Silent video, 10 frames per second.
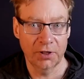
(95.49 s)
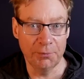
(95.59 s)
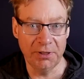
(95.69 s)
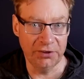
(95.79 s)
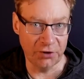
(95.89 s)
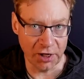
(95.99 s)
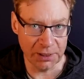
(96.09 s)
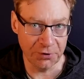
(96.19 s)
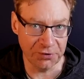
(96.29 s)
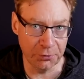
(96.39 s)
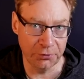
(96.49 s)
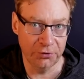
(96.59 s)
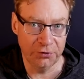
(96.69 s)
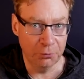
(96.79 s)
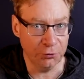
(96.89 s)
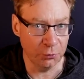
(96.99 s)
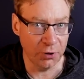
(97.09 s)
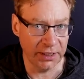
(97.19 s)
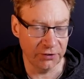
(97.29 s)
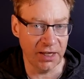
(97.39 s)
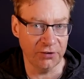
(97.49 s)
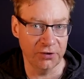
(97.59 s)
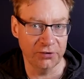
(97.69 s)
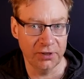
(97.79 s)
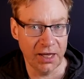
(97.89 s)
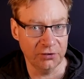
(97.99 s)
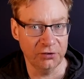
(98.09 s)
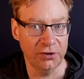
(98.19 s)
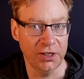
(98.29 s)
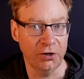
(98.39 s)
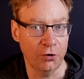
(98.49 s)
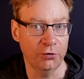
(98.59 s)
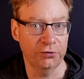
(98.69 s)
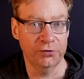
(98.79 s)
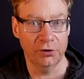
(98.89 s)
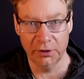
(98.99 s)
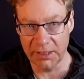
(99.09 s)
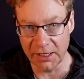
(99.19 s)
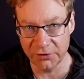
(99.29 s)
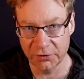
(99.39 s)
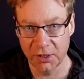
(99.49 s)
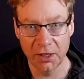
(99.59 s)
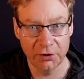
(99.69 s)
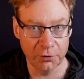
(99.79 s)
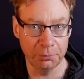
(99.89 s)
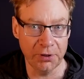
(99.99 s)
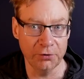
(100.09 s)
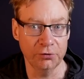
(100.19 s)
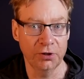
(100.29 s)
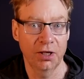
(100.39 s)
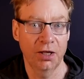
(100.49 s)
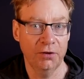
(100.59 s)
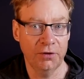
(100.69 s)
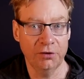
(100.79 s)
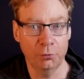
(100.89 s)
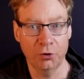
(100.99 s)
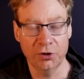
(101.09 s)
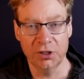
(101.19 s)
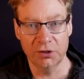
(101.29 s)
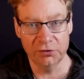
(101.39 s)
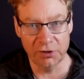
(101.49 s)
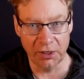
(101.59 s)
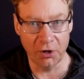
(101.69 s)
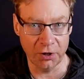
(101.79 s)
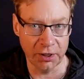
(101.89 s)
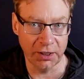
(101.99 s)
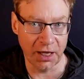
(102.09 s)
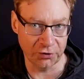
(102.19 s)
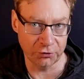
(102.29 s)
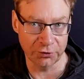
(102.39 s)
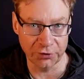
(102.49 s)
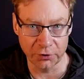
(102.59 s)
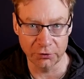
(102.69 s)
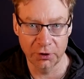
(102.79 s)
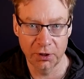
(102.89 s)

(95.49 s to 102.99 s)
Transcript: I mean, it's highly possible that the Model Y in Texas actually costs less to build than the one in Shanghai as a result.